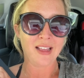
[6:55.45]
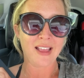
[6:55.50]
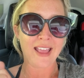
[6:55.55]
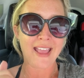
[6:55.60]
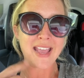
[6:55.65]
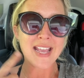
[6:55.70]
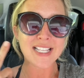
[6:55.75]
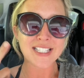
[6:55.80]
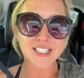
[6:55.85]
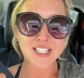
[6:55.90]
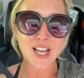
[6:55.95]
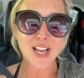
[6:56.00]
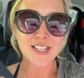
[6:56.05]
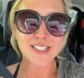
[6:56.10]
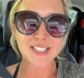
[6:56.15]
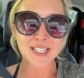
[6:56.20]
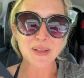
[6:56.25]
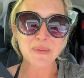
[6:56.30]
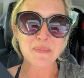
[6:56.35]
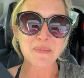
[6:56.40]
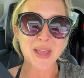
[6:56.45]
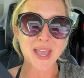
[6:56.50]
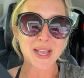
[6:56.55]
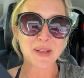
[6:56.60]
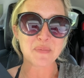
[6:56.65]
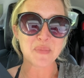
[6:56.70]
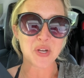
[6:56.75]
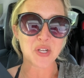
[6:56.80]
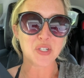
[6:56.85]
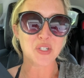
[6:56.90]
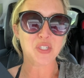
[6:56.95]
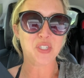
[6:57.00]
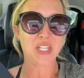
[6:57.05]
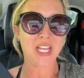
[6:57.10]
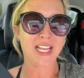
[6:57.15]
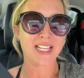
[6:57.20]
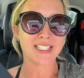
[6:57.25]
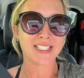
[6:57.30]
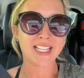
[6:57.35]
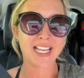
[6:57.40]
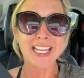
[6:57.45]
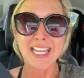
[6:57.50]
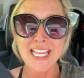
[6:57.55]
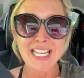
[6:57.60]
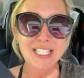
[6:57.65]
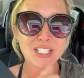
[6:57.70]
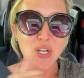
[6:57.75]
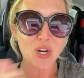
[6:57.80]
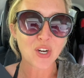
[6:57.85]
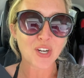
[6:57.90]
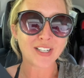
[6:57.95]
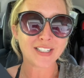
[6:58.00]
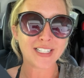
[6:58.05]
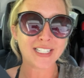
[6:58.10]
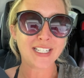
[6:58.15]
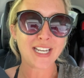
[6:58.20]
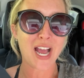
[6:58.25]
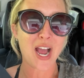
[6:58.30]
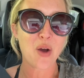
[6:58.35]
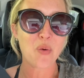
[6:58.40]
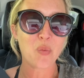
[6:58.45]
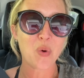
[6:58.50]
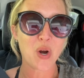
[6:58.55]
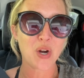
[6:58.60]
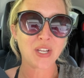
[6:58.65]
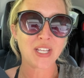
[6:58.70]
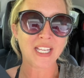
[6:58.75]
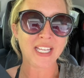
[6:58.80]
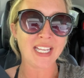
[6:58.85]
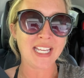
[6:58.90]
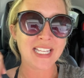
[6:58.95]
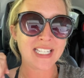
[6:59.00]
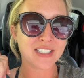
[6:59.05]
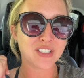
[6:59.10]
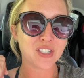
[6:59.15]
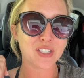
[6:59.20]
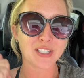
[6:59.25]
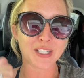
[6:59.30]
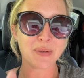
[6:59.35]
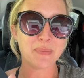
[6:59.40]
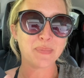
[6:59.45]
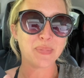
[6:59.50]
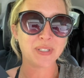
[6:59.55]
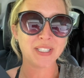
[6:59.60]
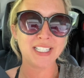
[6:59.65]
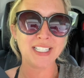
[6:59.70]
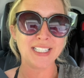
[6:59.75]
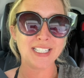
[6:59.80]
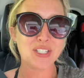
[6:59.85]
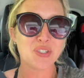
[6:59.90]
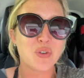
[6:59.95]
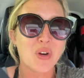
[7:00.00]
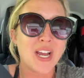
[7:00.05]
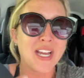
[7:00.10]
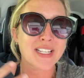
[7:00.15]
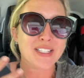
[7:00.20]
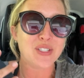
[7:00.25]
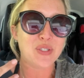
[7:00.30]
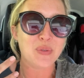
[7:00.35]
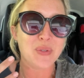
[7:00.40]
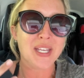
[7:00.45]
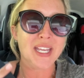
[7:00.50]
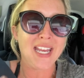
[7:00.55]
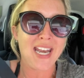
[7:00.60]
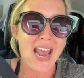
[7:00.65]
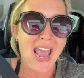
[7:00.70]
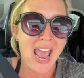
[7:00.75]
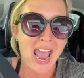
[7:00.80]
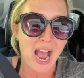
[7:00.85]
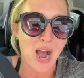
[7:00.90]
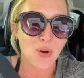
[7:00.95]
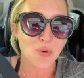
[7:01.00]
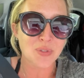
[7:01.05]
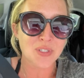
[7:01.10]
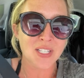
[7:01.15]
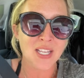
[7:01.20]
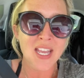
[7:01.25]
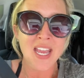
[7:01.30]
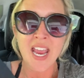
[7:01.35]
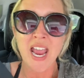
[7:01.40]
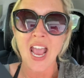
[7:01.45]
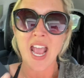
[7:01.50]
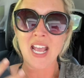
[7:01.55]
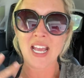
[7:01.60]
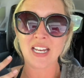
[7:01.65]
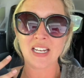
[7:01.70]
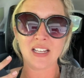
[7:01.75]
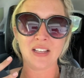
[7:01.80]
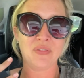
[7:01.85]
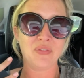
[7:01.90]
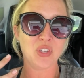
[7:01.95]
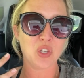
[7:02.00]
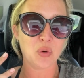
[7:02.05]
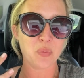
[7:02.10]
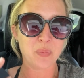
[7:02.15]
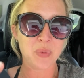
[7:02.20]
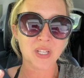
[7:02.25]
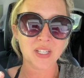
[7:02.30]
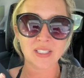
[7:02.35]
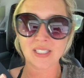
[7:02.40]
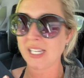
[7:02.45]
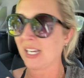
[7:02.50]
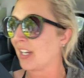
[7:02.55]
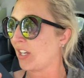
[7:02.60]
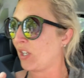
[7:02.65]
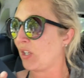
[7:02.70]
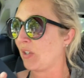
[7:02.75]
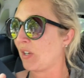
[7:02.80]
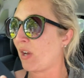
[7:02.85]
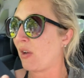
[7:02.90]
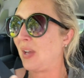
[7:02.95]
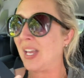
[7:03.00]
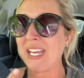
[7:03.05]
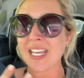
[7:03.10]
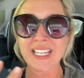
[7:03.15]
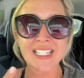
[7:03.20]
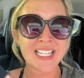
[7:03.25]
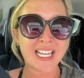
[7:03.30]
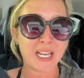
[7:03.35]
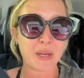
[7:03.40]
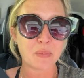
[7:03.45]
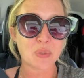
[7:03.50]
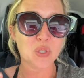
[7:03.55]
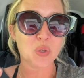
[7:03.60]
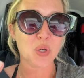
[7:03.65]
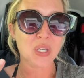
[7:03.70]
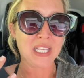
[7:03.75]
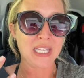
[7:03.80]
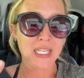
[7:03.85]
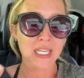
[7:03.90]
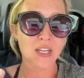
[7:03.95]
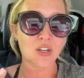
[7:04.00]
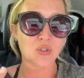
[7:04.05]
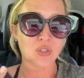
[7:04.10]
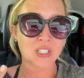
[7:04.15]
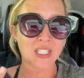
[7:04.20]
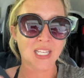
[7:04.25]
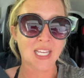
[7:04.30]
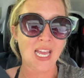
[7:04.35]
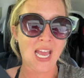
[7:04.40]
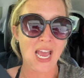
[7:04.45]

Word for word: It doesn't make much sense. Like, he's currently not working. He's just completely trying to get out. And if you're military, you know, it could take up to a year to get